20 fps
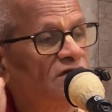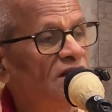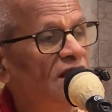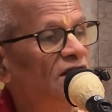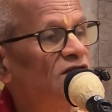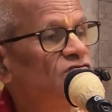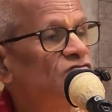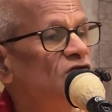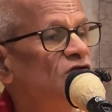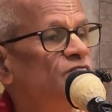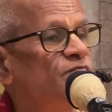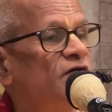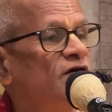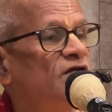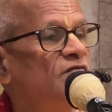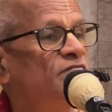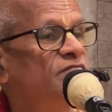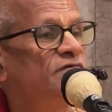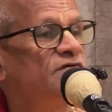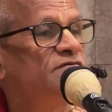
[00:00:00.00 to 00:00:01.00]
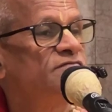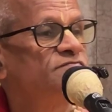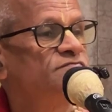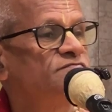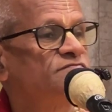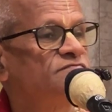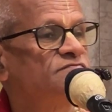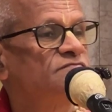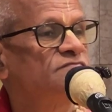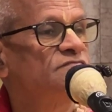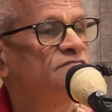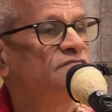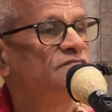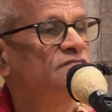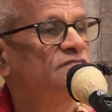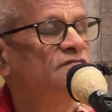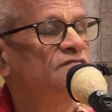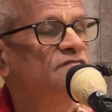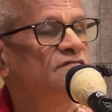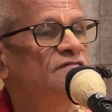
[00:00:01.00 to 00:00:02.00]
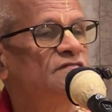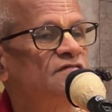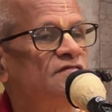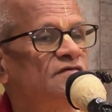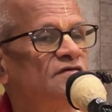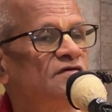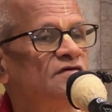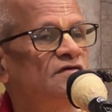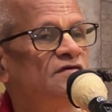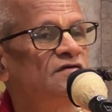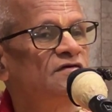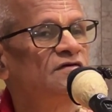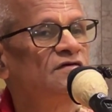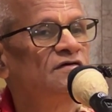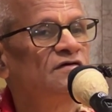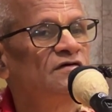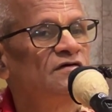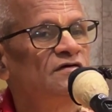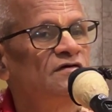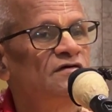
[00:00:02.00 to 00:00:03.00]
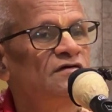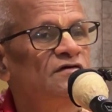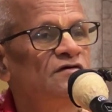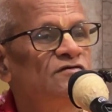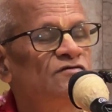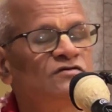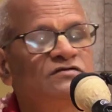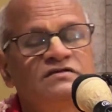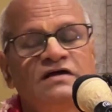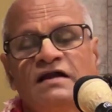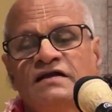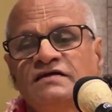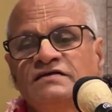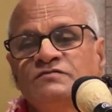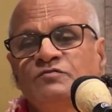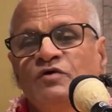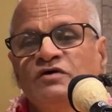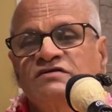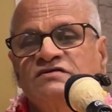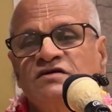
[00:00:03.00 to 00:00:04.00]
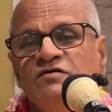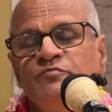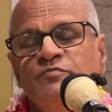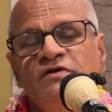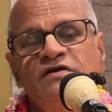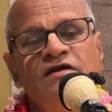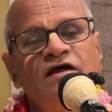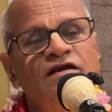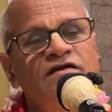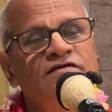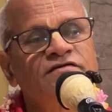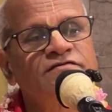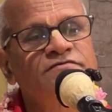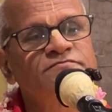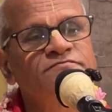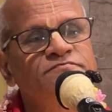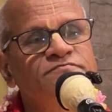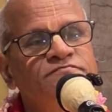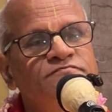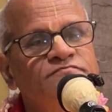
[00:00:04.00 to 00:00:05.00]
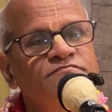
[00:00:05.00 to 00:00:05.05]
glance will follow me. So that is most important.